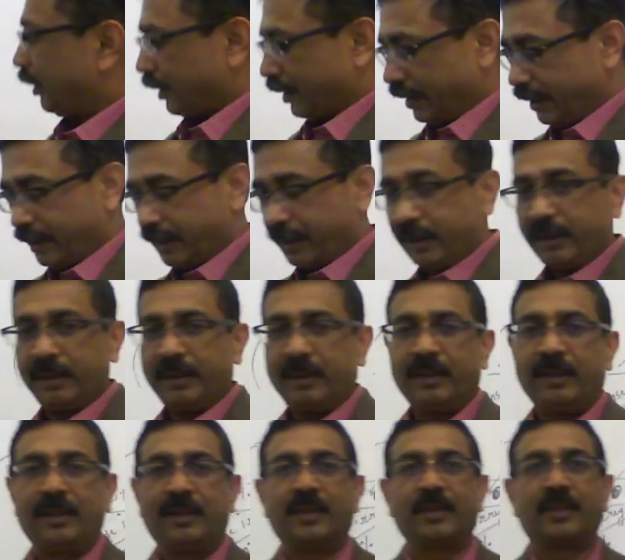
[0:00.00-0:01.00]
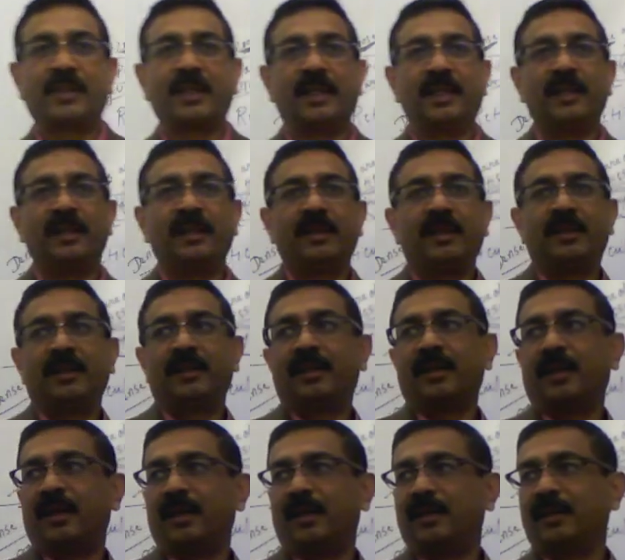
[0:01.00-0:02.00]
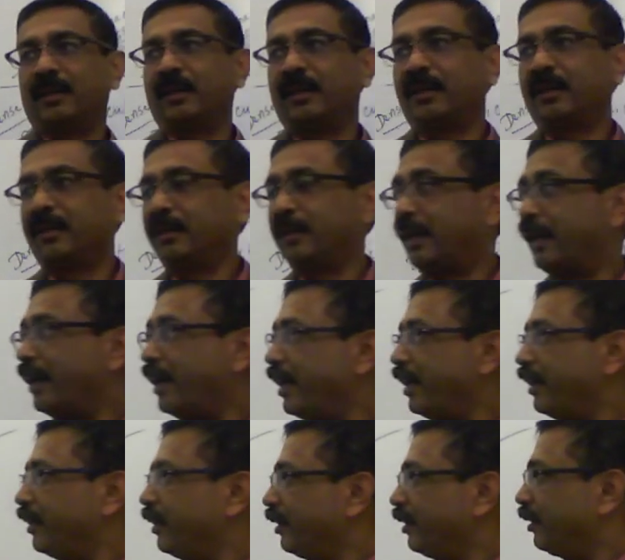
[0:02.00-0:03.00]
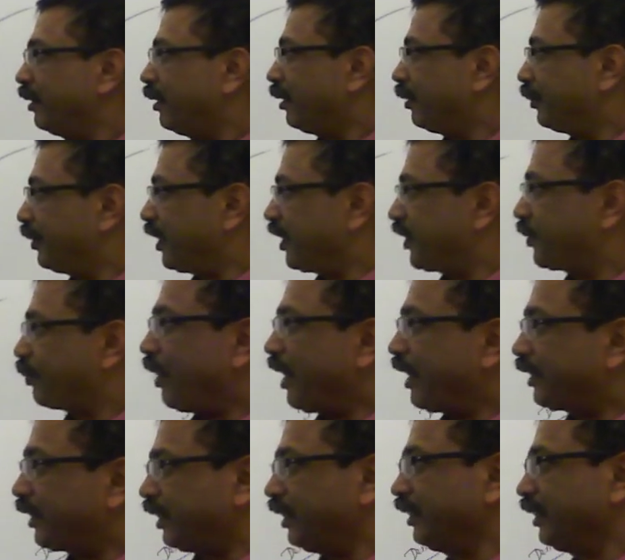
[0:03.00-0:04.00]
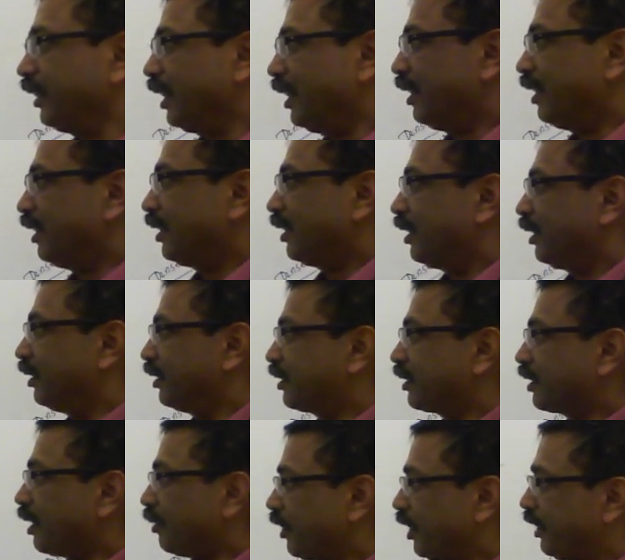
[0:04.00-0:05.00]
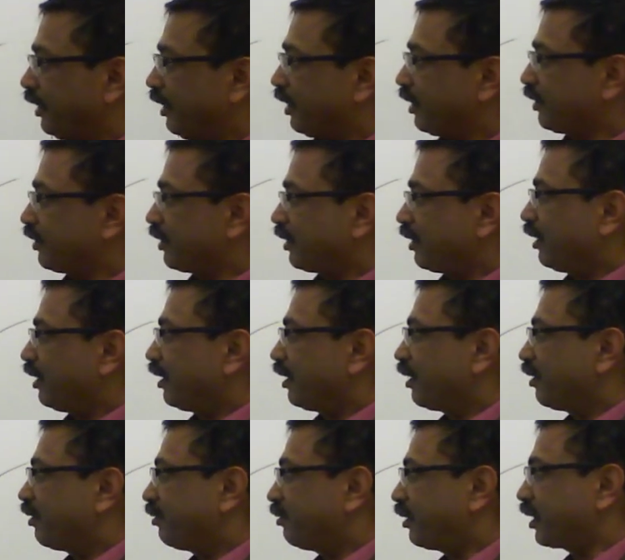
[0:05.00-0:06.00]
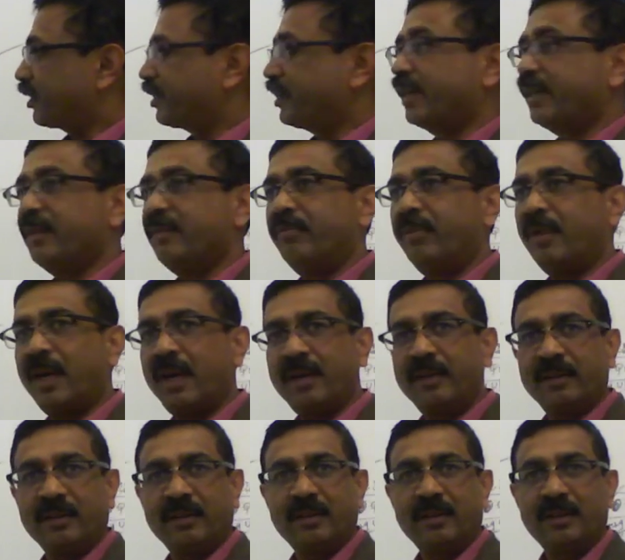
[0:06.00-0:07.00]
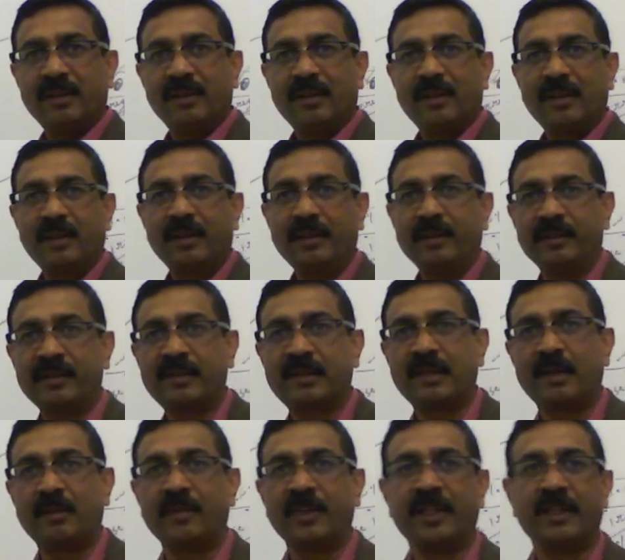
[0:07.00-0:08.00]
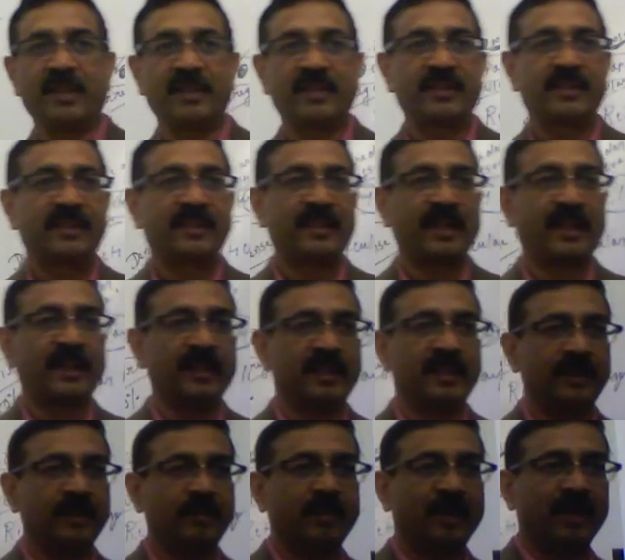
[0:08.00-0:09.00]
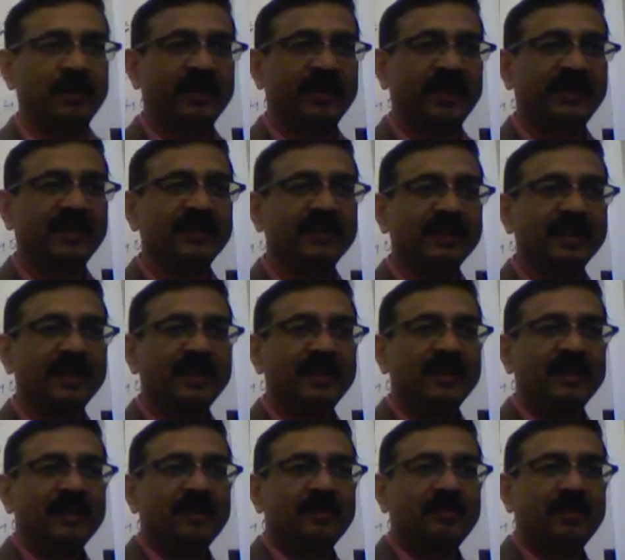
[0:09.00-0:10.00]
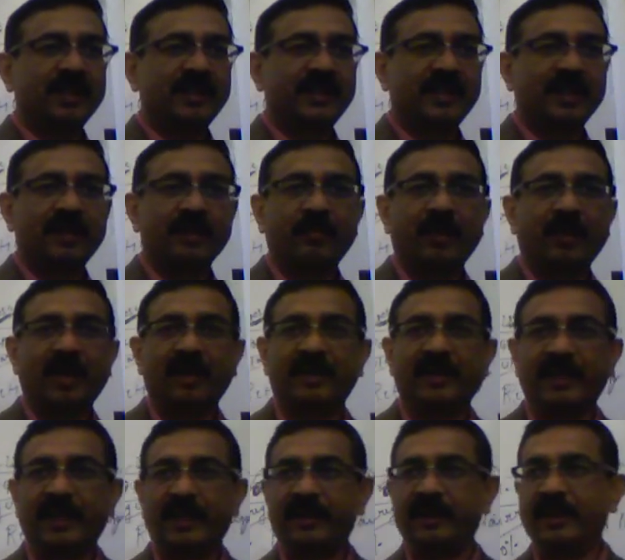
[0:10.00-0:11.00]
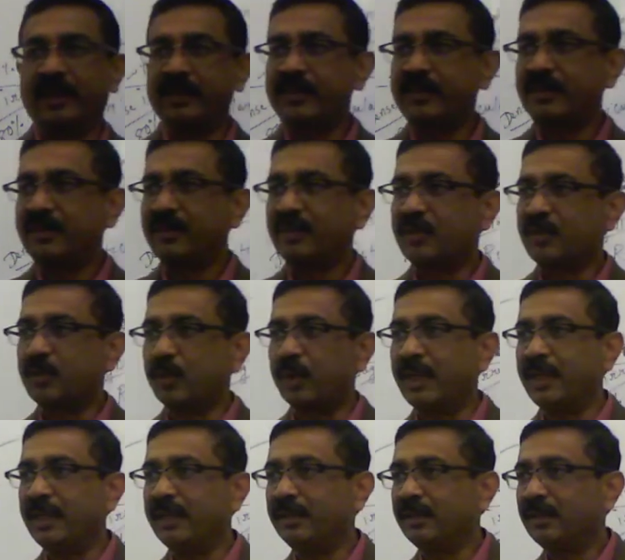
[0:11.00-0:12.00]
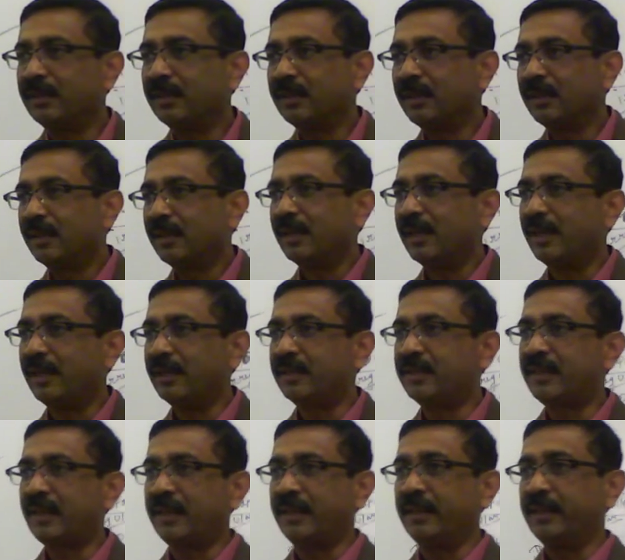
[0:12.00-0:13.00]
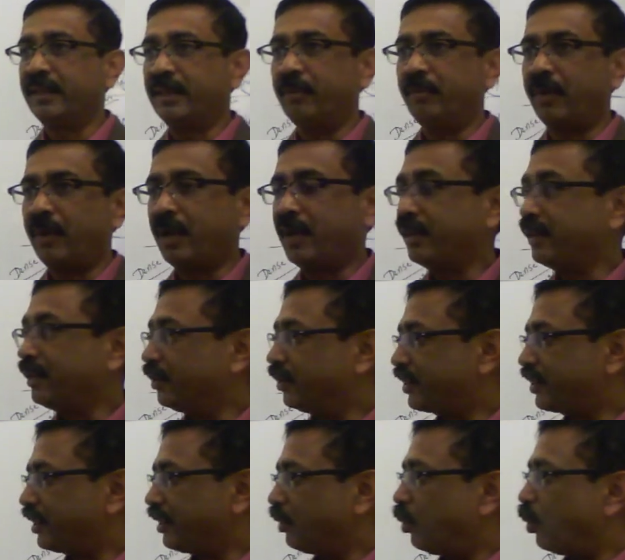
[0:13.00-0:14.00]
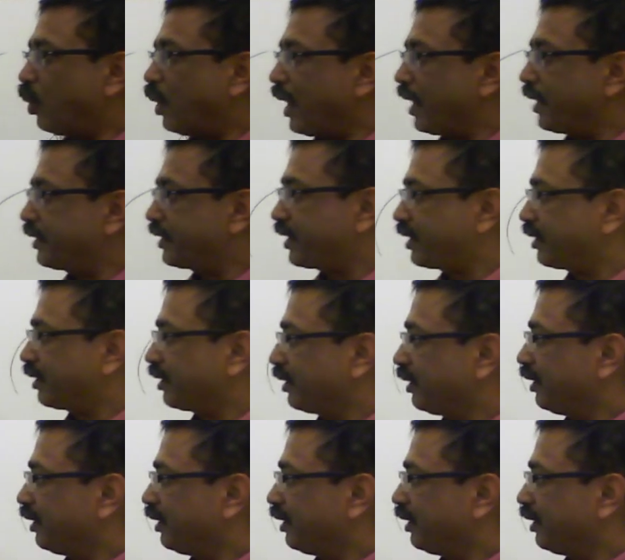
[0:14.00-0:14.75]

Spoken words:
Here you see in the hand of this patient, in some areas first degree burn and in some areas second degree burn. Make sense? First degree burn, redness, swelling, and second degree burn, you'll see white